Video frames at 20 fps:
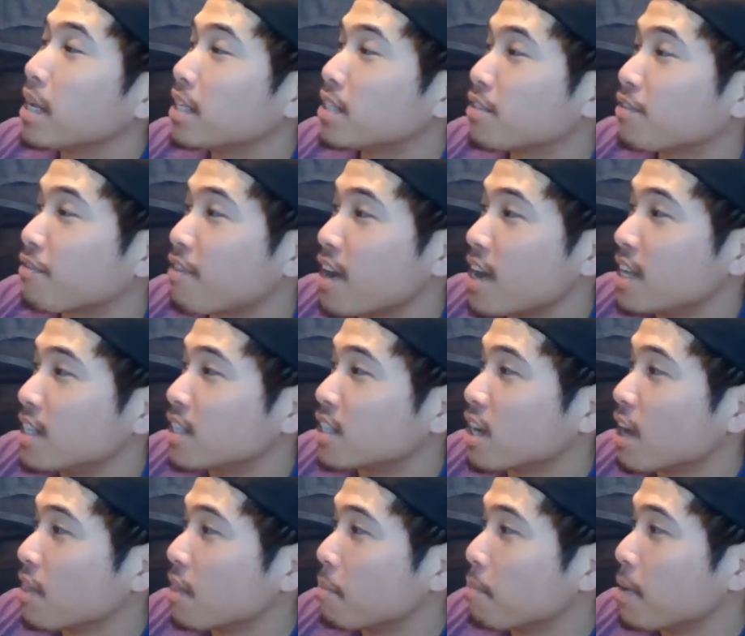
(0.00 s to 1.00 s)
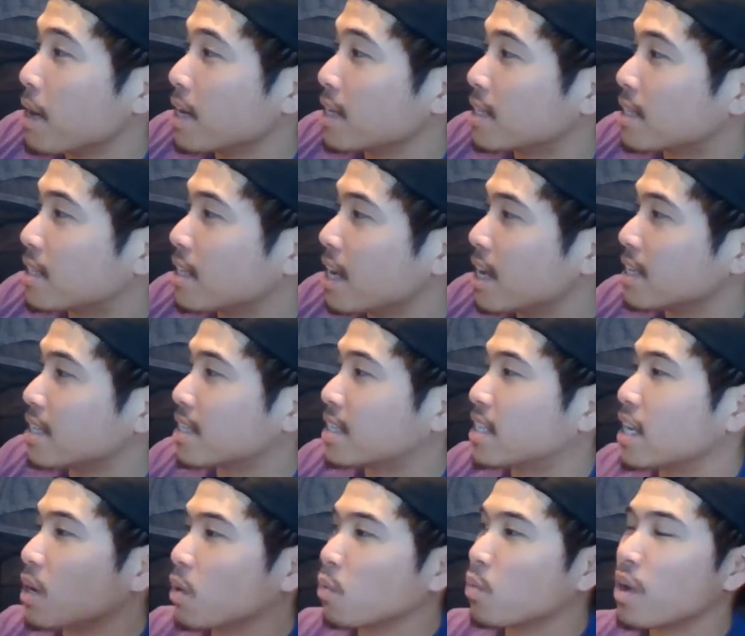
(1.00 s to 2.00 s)
Pete's friends on the bus
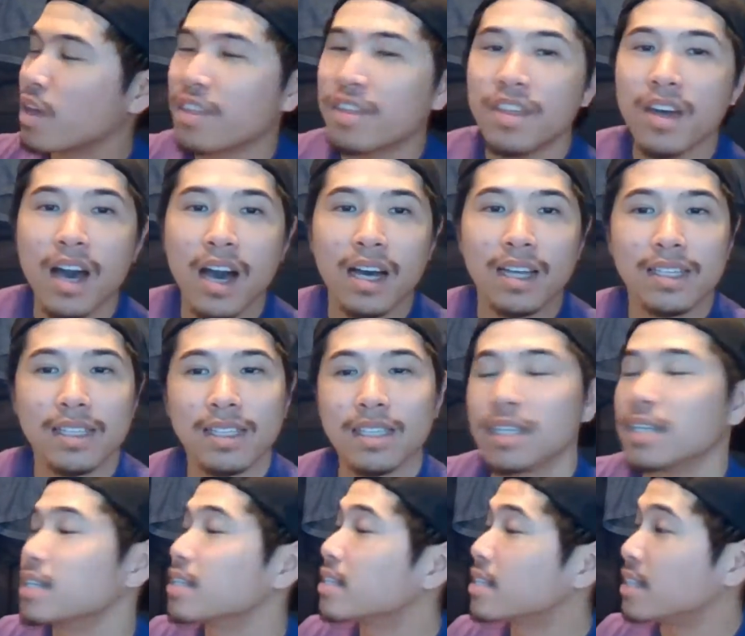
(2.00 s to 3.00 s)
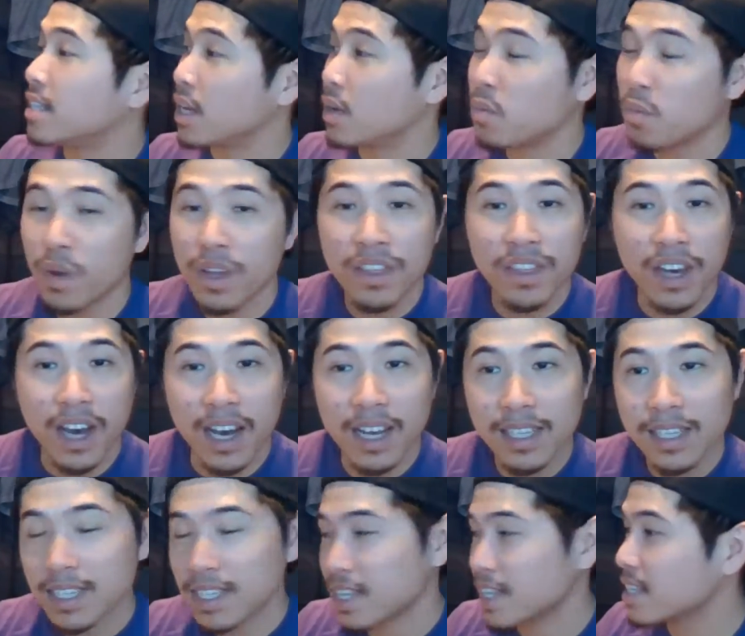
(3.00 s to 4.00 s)
says, sit with us, sit with
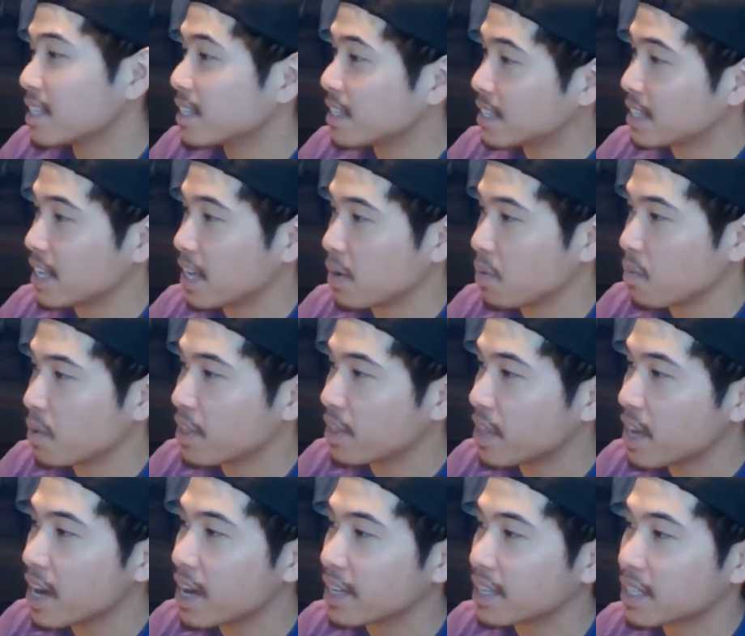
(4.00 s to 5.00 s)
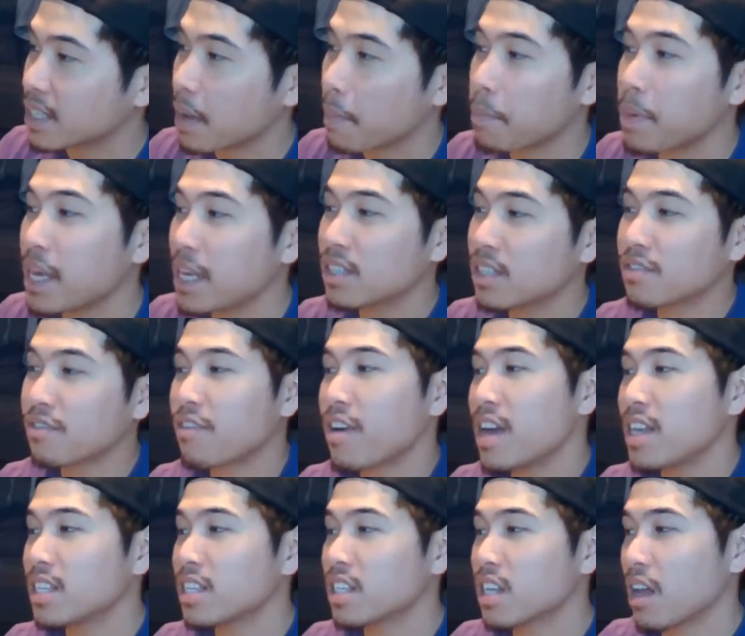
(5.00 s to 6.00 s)
us, sit with us. Pete's
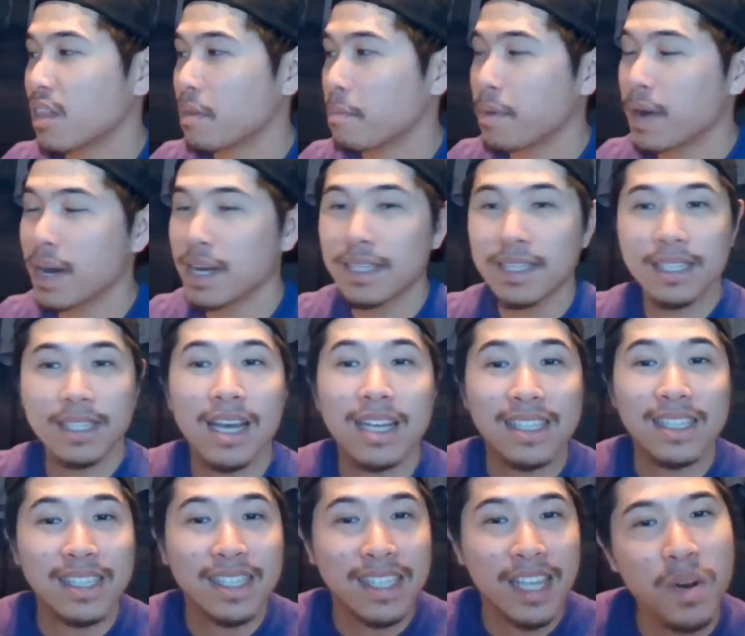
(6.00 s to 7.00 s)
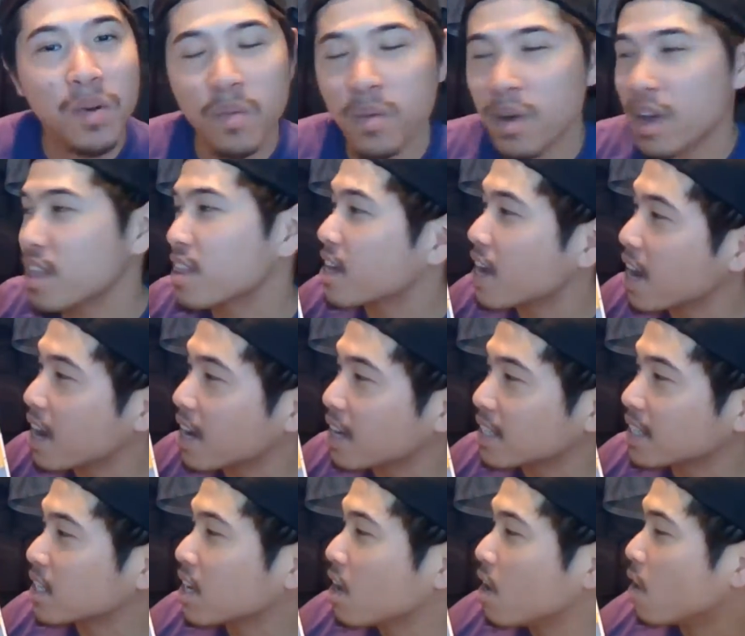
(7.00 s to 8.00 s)
friends on the bus says, sit with
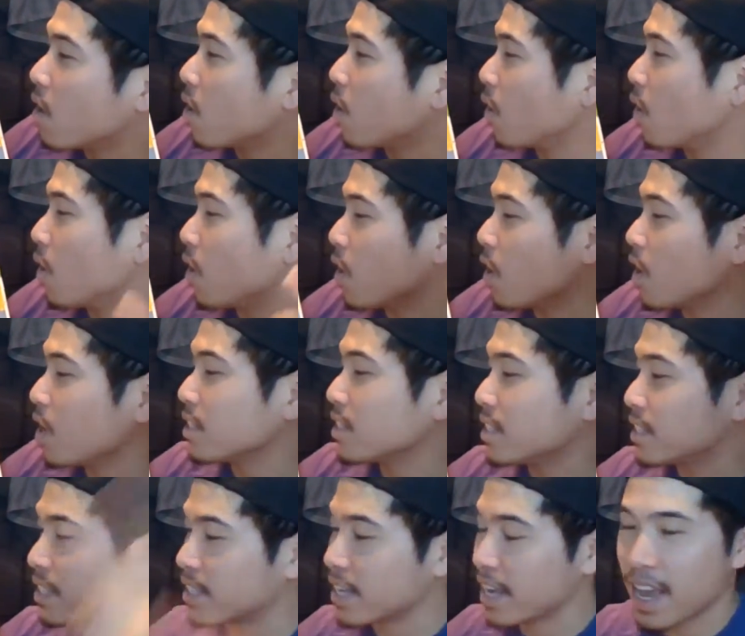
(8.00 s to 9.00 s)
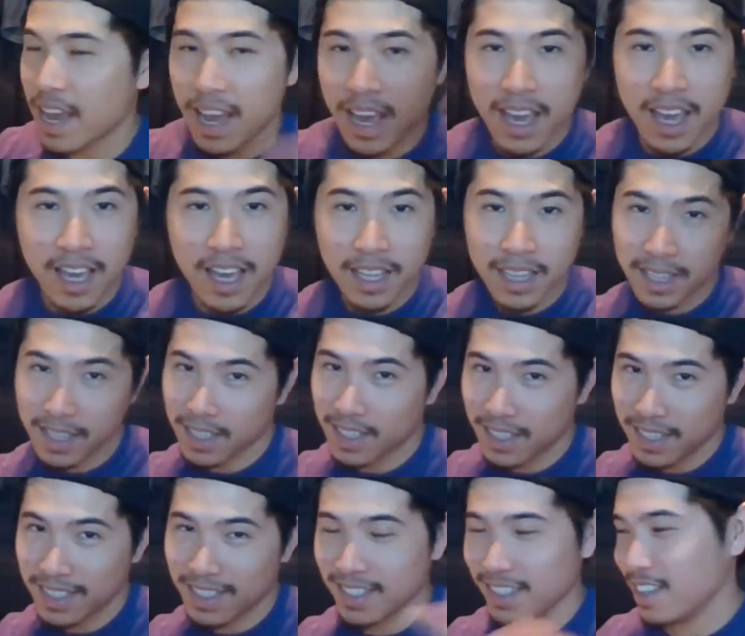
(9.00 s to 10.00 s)
us all day
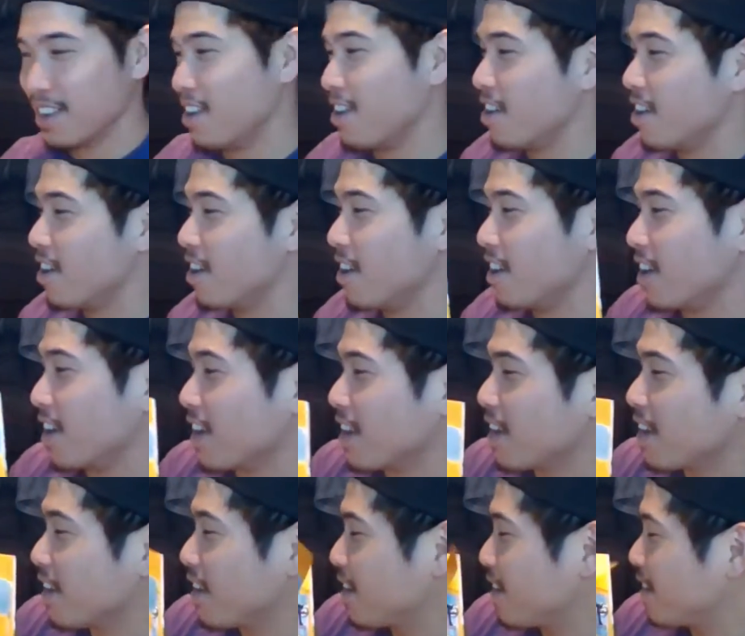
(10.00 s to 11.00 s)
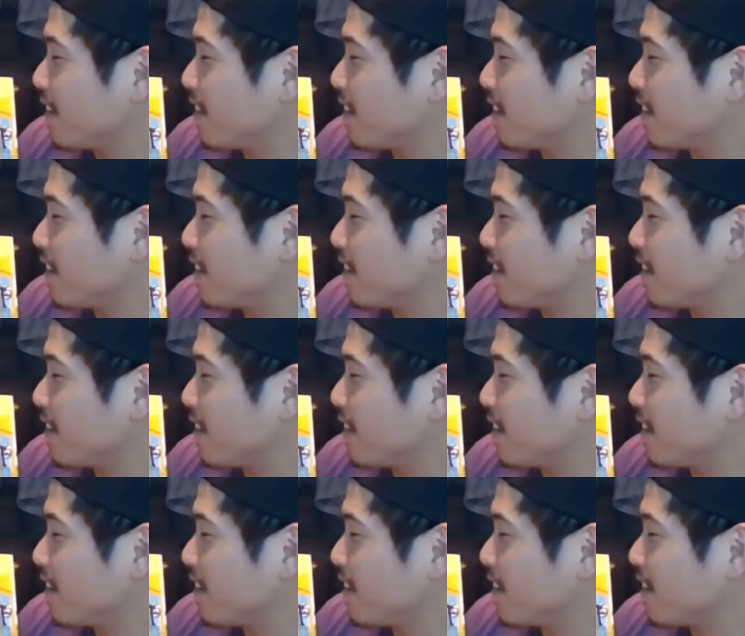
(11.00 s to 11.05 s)
long.